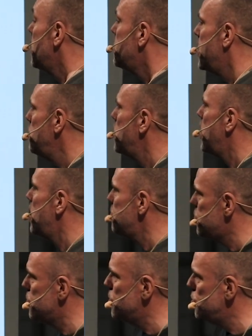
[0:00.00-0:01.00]
Then you
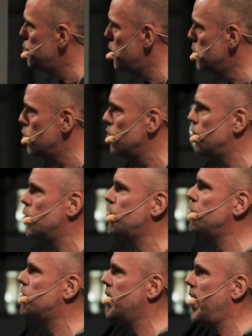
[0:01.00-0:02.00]
have to remove
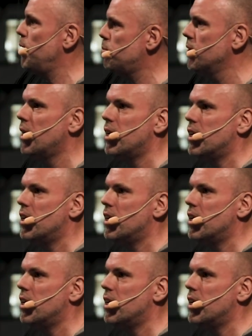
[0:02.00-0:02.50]
what you typed